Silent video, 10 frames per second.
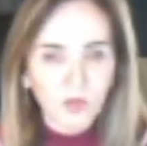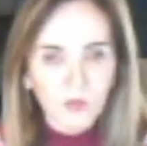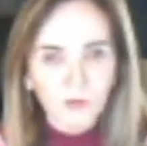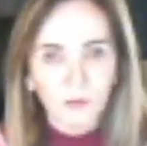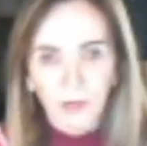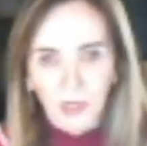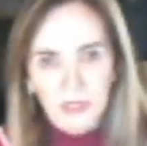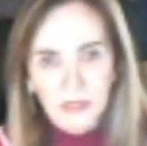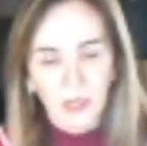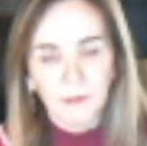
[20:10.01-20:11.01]
just for
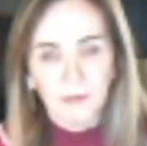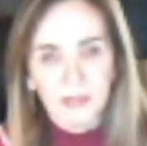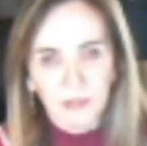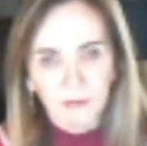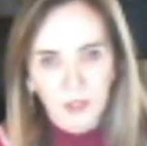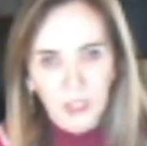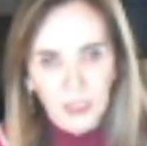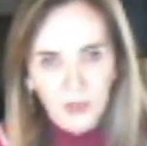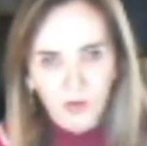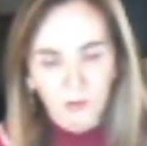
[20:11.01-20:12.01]
body type
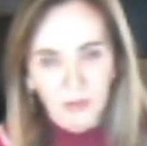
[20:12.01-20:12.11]
identification.